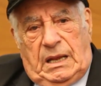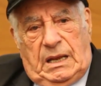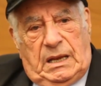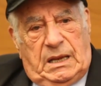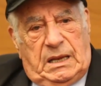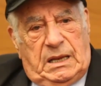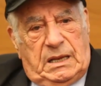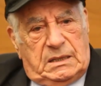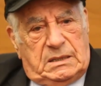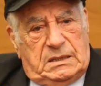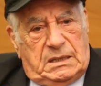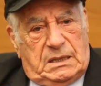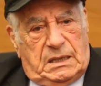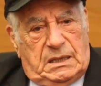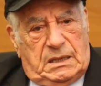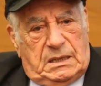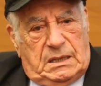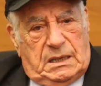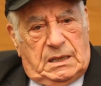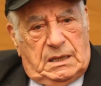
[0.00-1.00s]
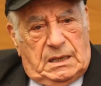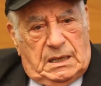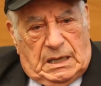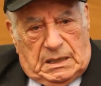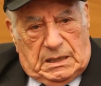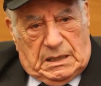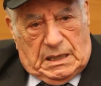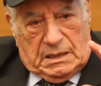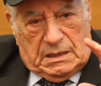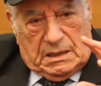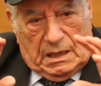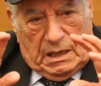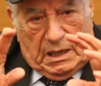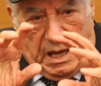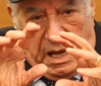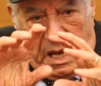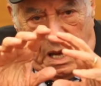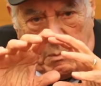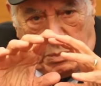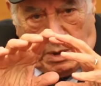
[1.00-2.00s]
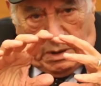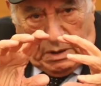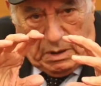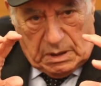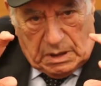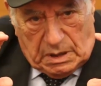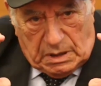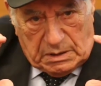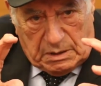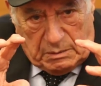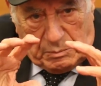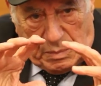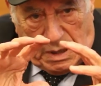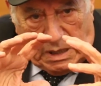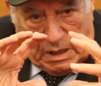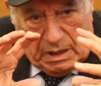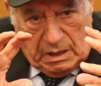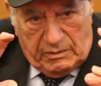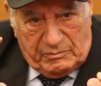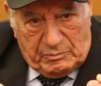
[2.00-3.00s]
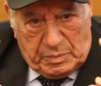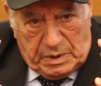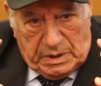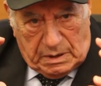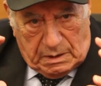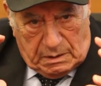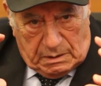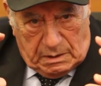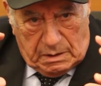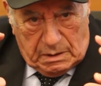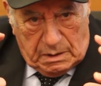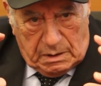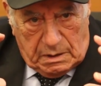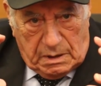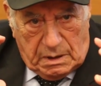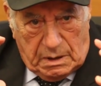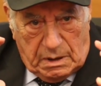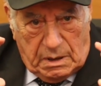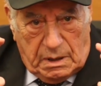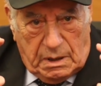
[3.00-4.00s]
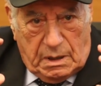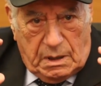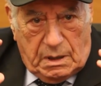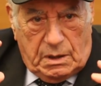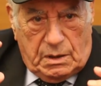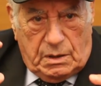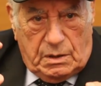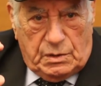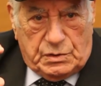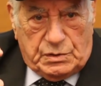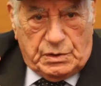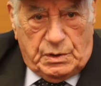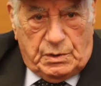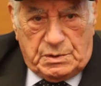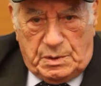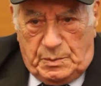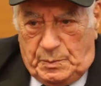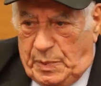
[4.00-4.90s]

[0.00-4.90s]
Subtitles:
And he said, and the label on the bottle of beer shows a